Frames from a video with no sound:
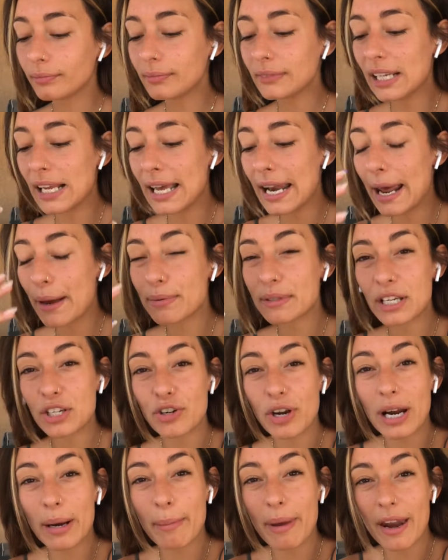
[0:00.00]
and I was like
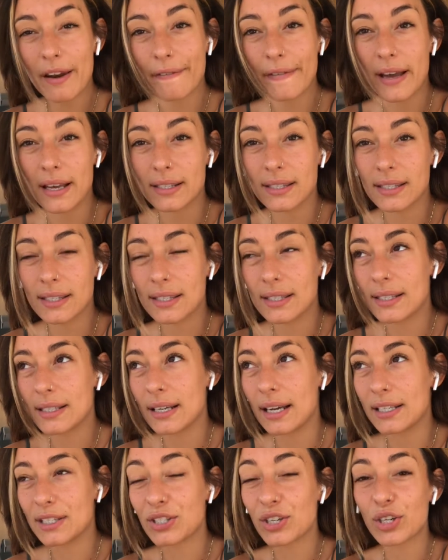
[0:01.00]
trying to manifest
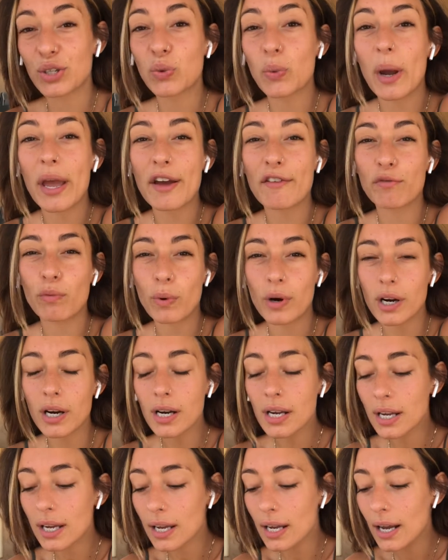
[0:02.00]
a certain way of
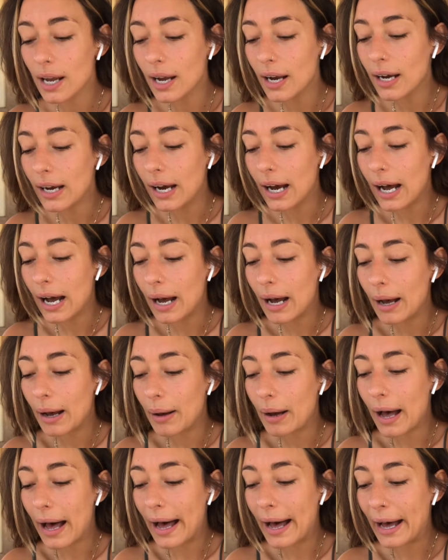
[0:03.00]
work,
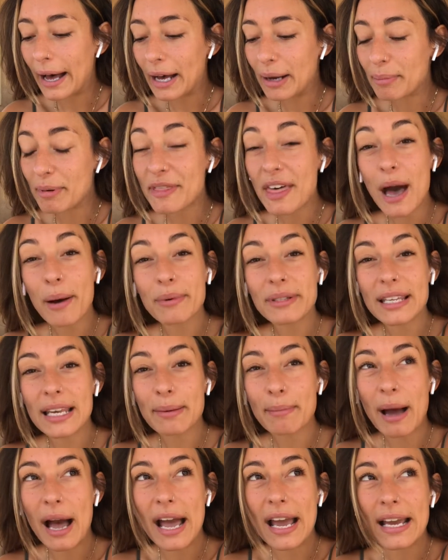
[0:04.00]
but that was like
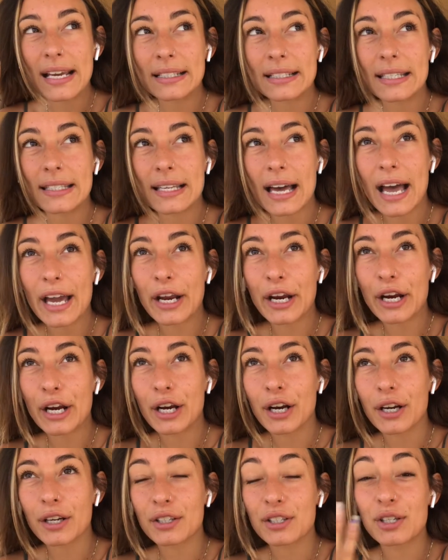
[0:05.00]
my
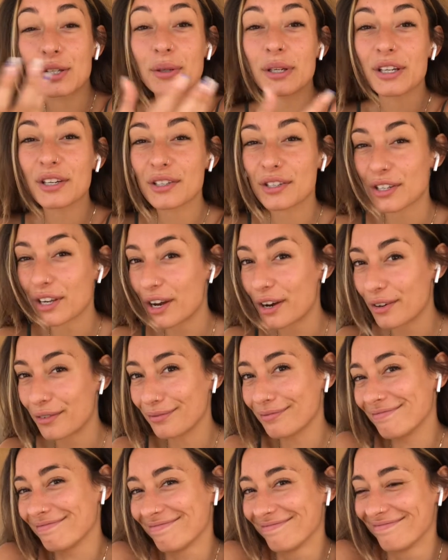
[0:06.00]
desire 2 years ago.
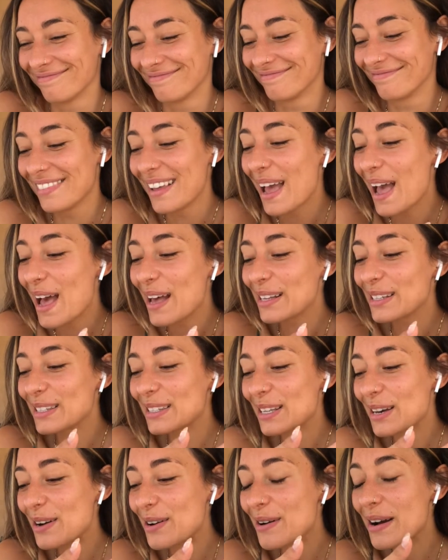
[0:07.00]

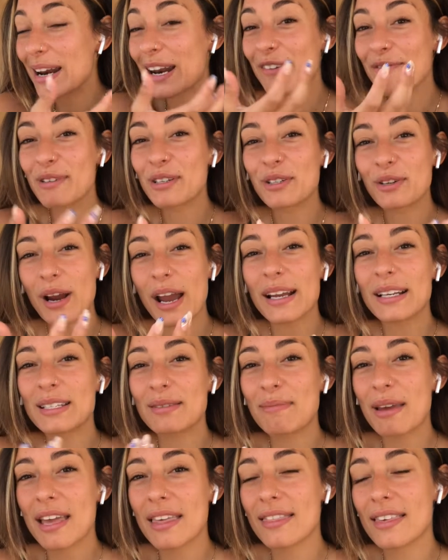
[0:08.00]
So, and I've been trying to
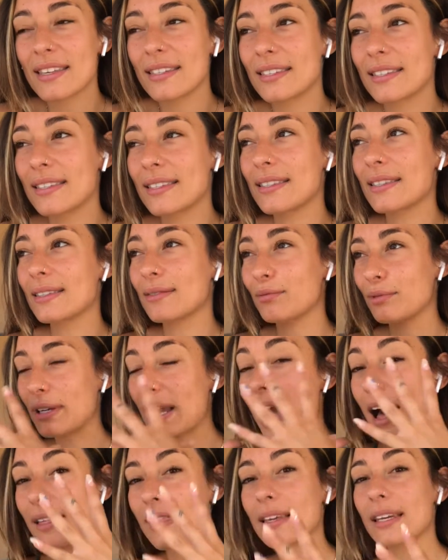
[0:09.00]
make this
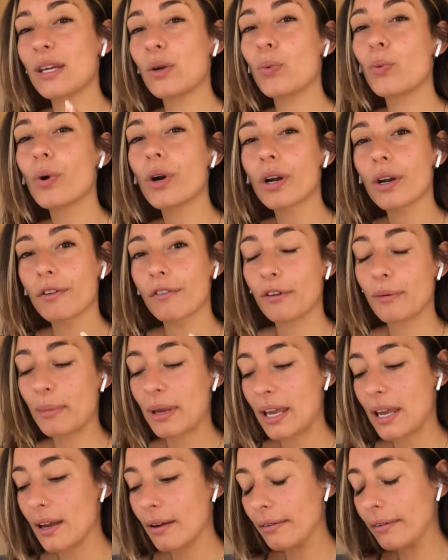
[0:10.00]
reality work for
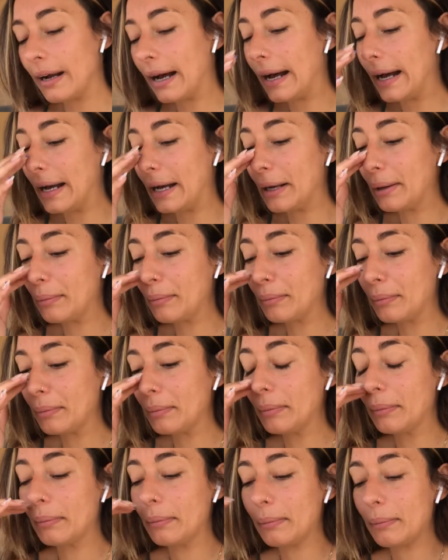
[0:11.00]
me,
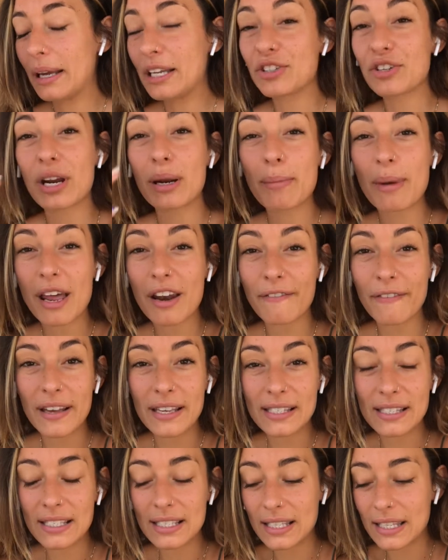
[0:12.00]
and trying to
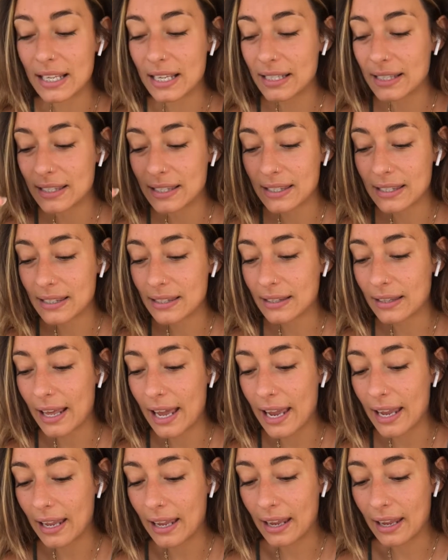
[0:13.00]
manifest this
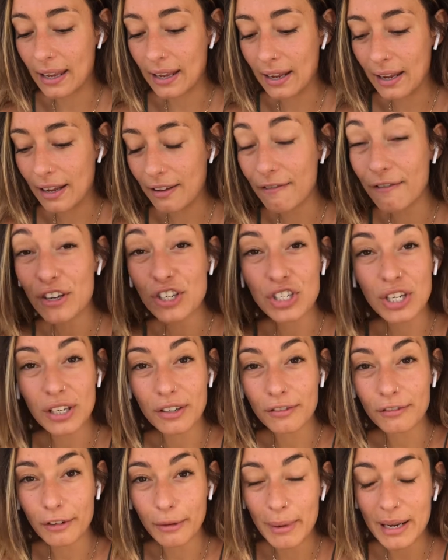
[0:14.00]
like vision
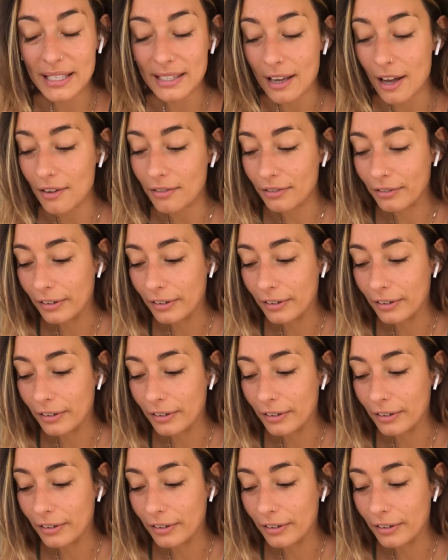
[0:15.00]
for myself.